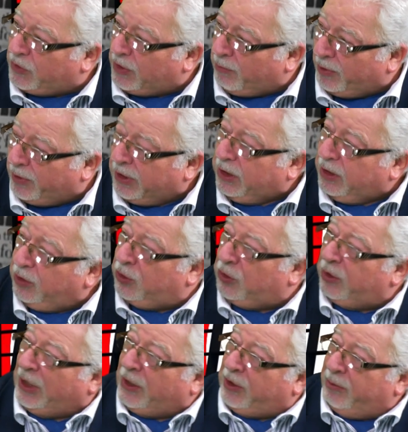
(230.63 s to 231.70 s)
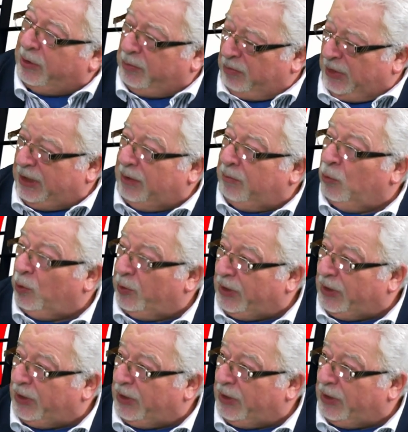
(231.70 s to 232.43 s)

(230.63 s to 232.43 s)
someone, you could actually be making more